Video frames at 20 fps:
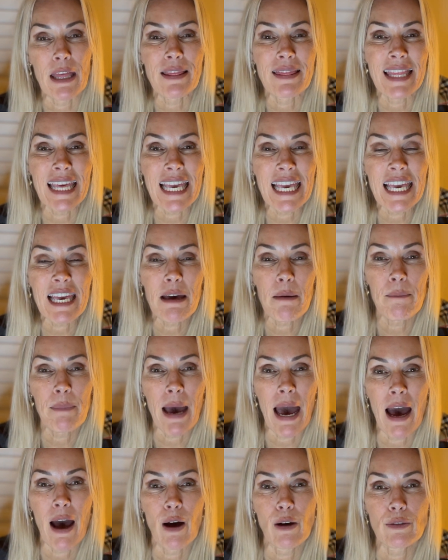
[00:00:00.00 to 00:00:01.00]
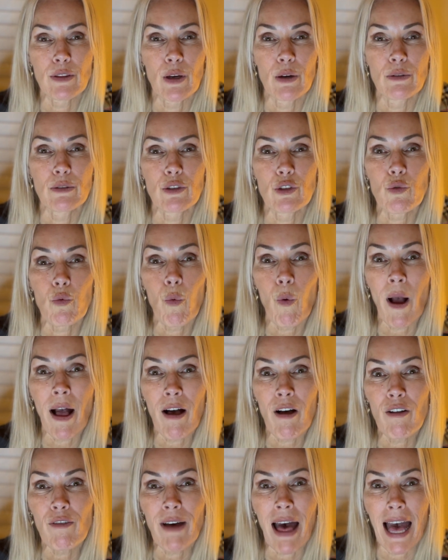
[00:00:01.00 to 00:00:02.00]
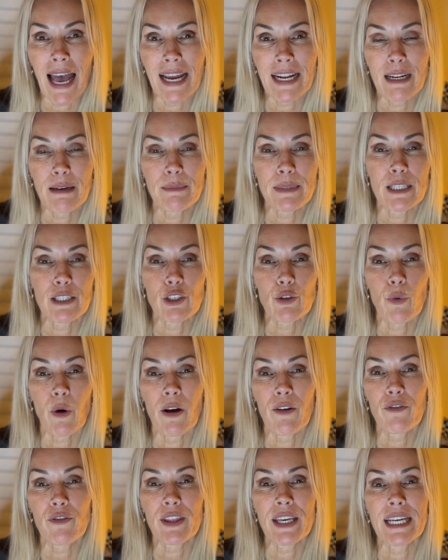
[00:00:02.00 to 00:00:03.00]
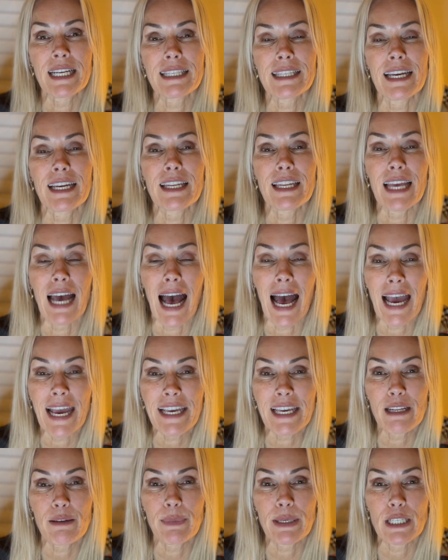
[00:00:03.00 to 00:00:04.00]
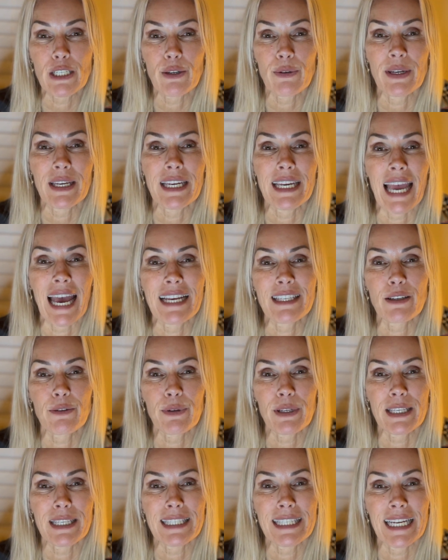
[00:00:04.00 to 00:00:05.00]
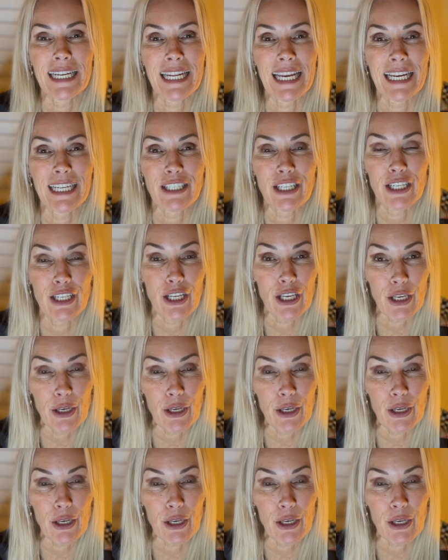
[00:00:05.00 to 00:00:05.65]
thinking about those 12 items and 12 things that I can be doing as a real estate agent,